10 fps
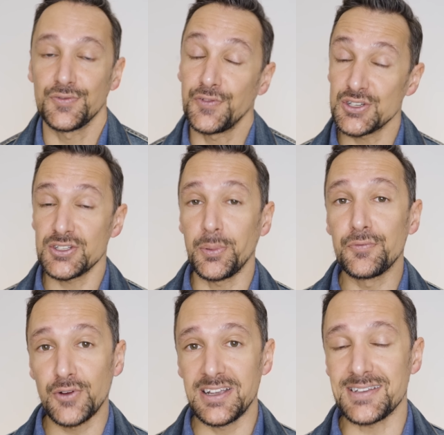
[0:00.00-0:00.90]
So first up a
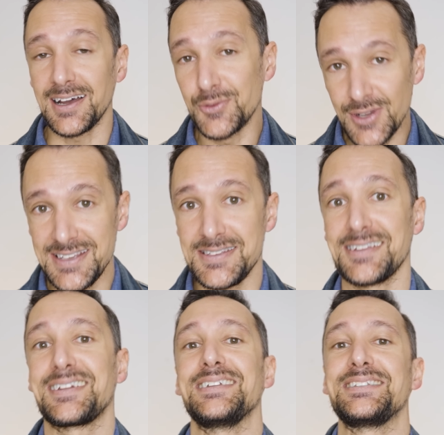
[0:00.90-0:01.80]
fragrance I
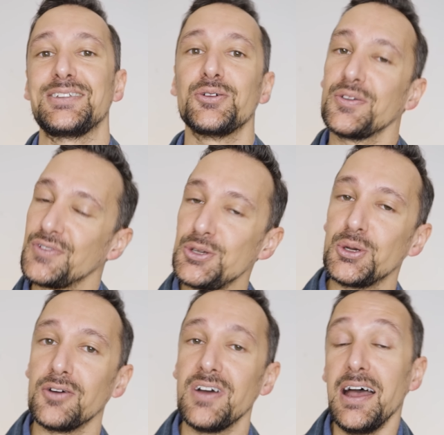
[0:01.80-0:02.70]
recently did a
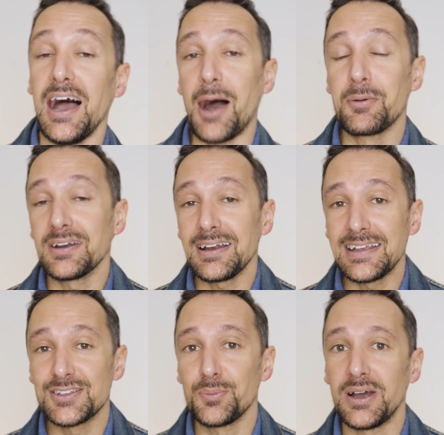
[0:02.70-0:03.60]
review of. I'm gonna
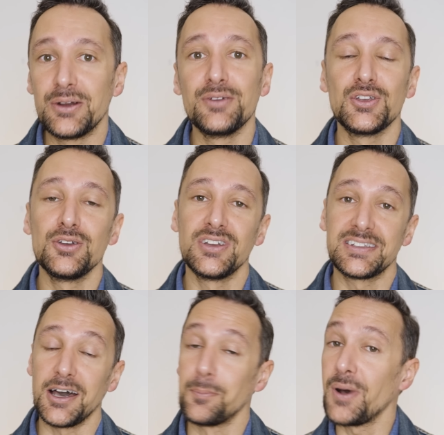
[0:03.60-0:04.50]
link to my review
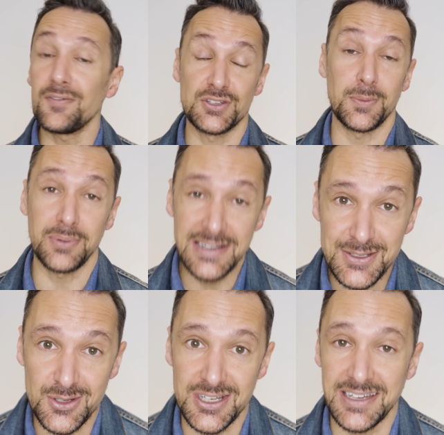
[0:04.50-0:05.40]
with above, so
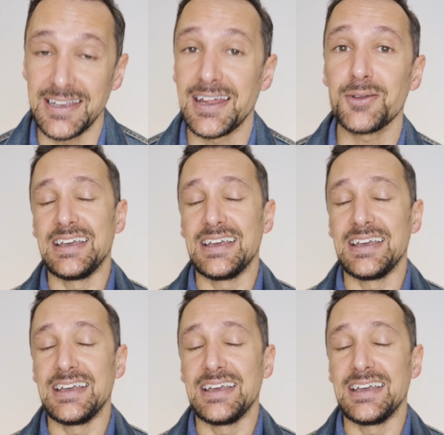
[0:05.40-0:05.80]
please do check it out.